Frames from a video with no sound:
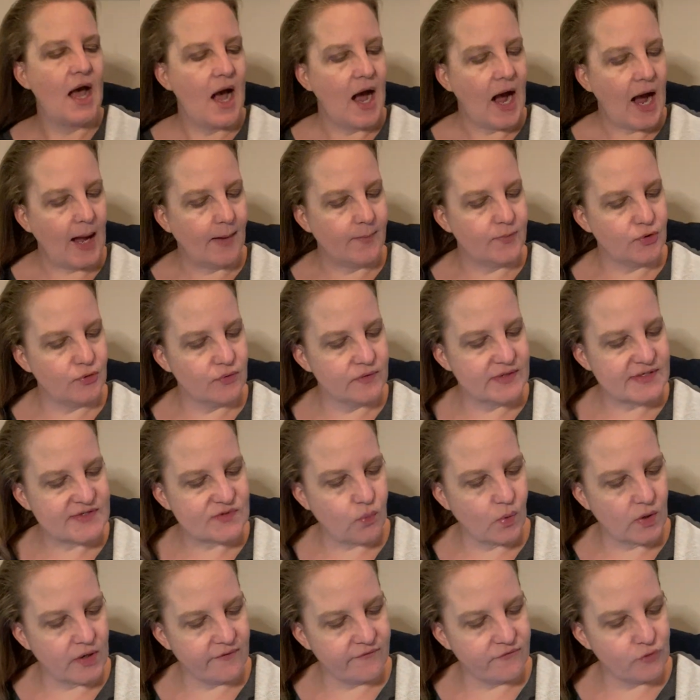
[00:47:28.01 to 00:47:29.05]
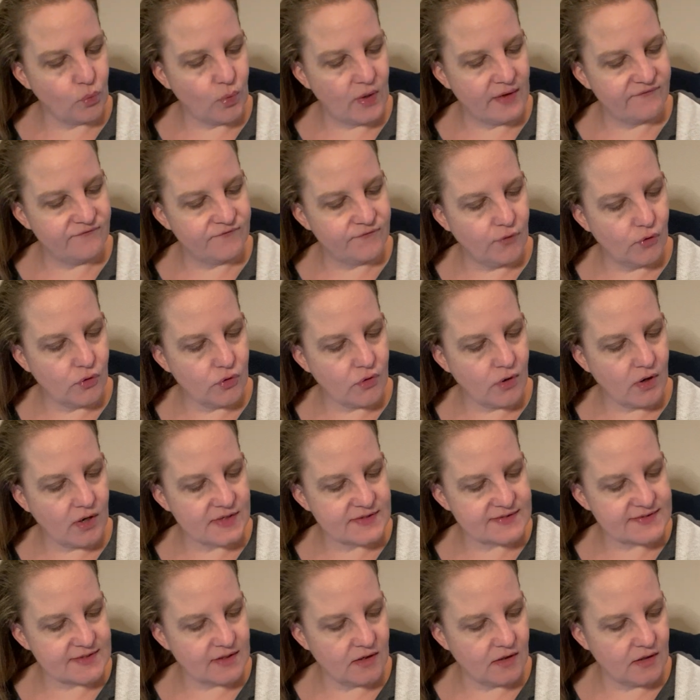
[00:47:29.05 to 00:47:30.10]
I'm doing this 1/1 full
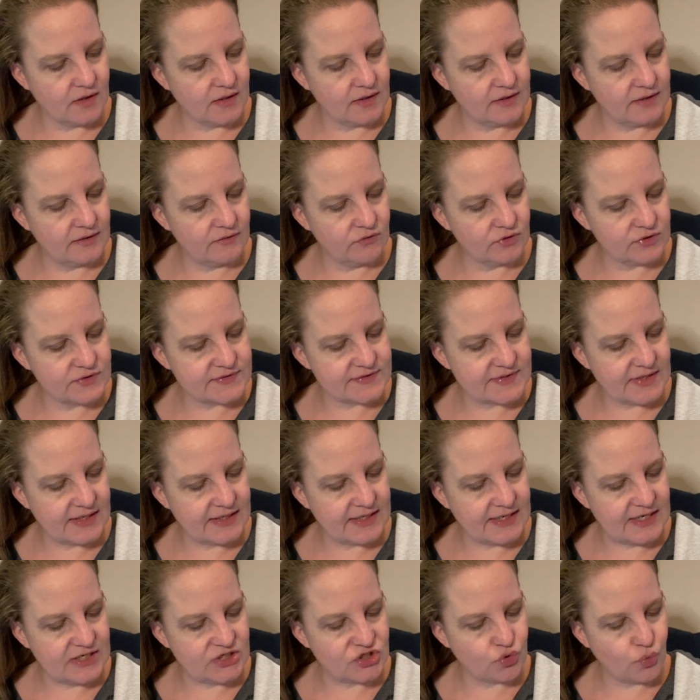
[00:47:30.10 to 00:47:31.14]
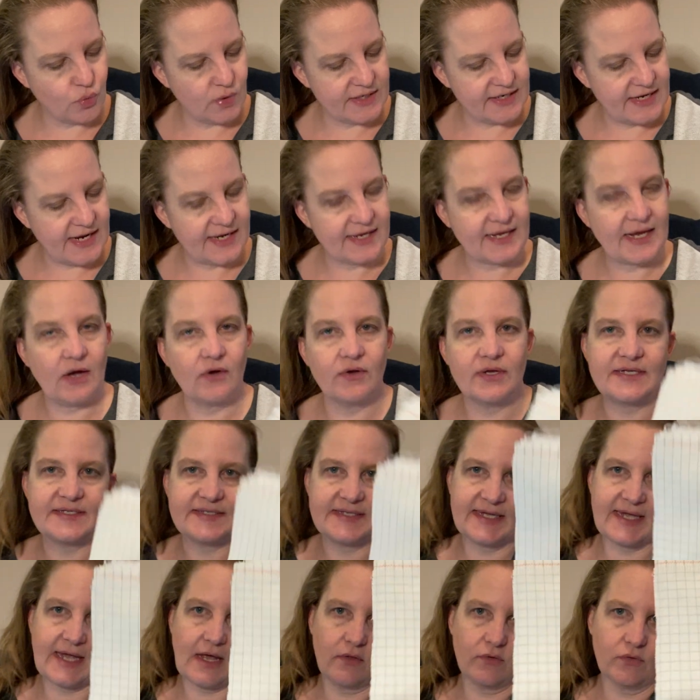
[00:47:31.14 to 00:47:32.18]
cross on, it looks like a 28 count
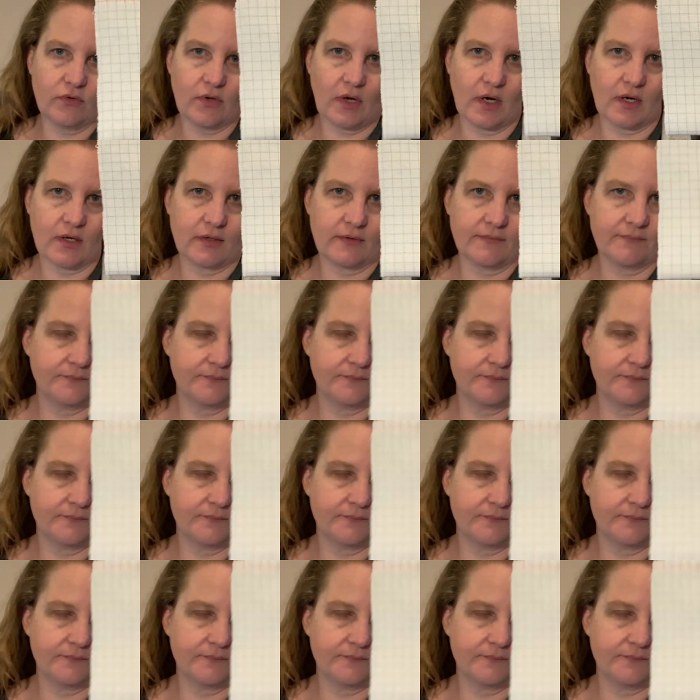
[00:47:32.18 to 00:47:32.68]
easy count Lugana.